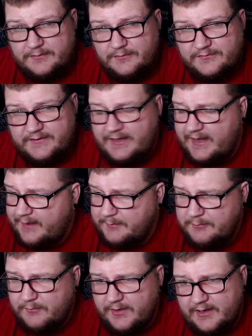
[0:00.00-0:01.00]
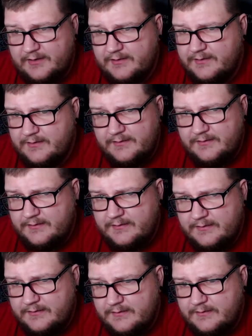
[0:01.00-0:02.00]
You see it everywhere.
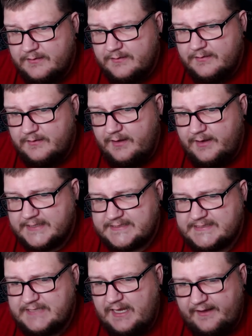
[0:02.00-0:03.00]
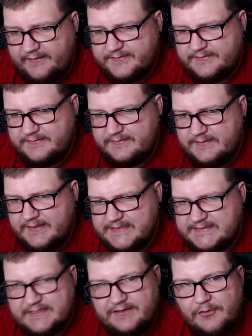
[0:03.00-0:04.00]
And it sucks.
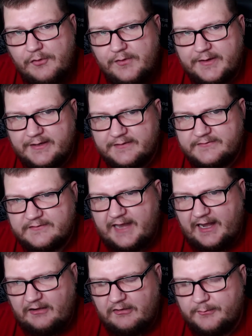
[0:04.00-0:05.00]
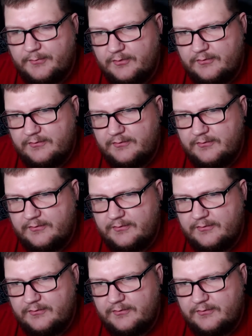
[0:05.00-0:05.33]
It's annoying. It's terrible.